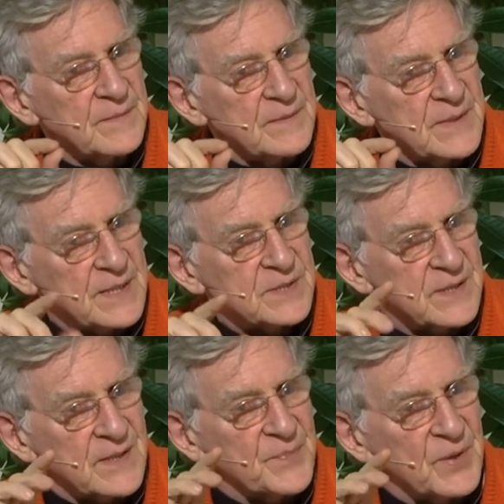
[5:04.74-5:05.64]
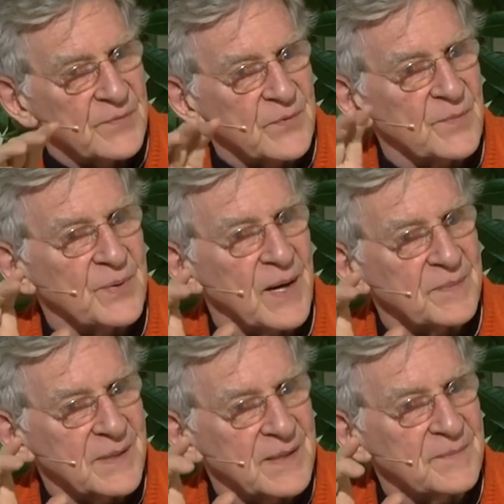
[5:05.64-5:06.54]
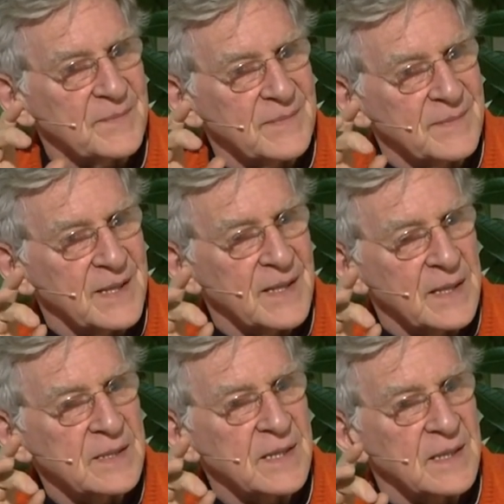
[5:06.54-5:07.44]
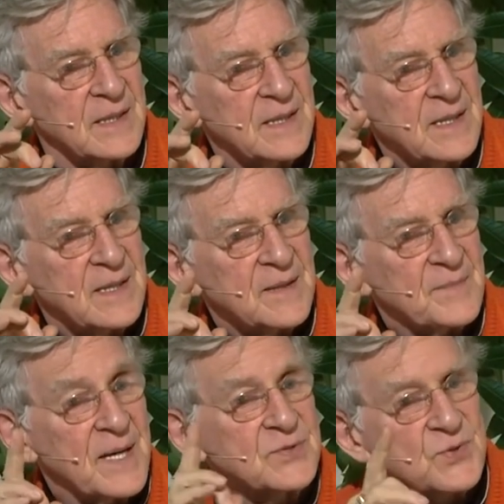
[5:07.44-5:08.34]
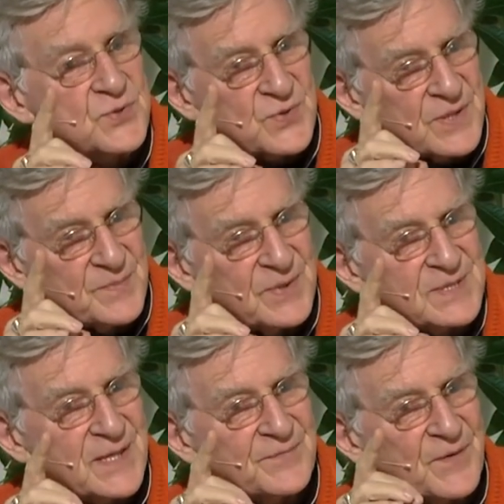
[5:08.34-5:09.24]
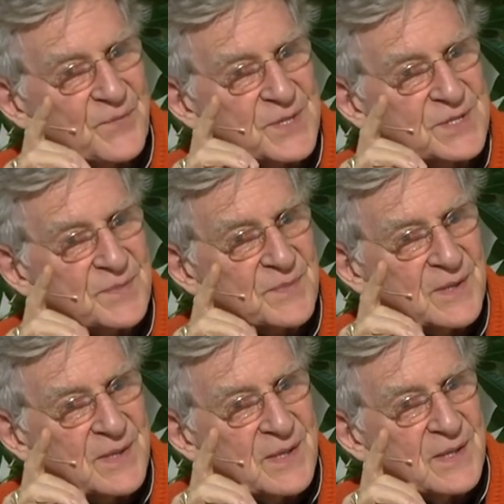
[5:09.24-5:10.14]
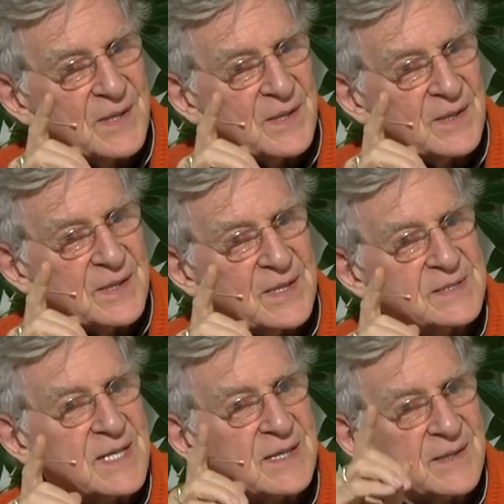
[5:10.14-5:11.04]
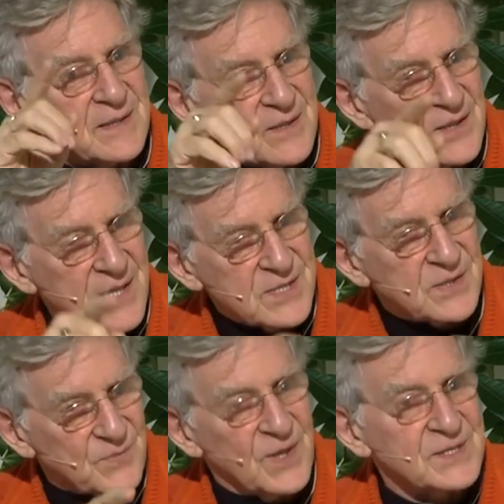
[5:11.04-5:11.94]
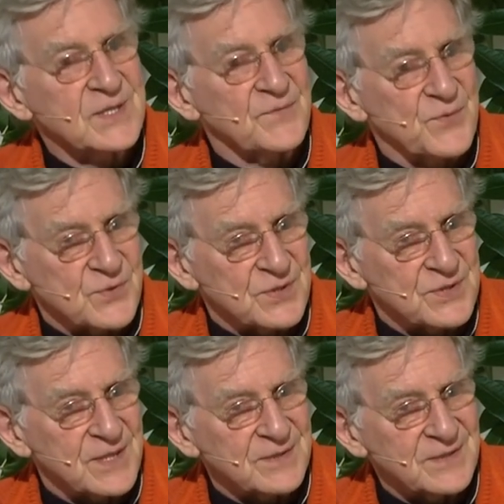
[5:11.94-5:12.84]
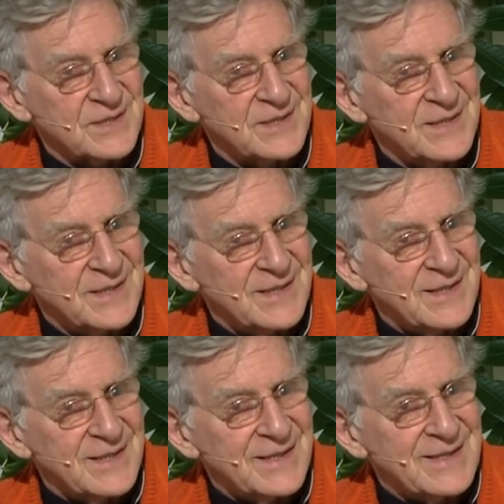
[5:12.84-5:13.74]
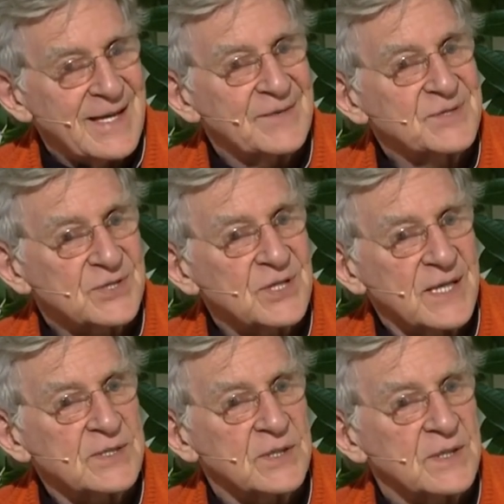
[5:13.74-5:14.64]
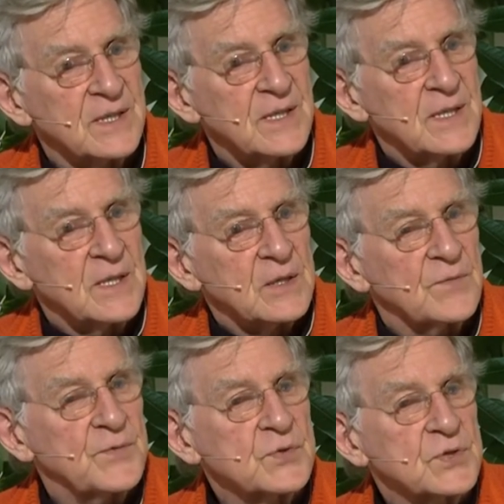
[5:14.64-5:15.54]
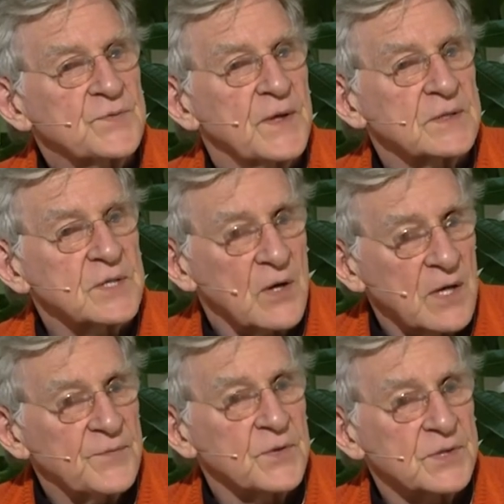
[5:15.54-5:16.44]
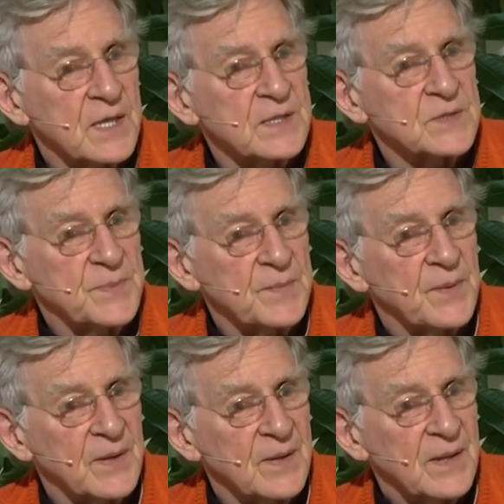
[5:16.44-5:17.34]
legendary point of view, and probably Mahayana Indian, Manjushri, Bodhisattva of Wisdom, his incarnation was Confucius, actually. Wow. They have such a legend. Really? Confucius felt sorry for Chinese people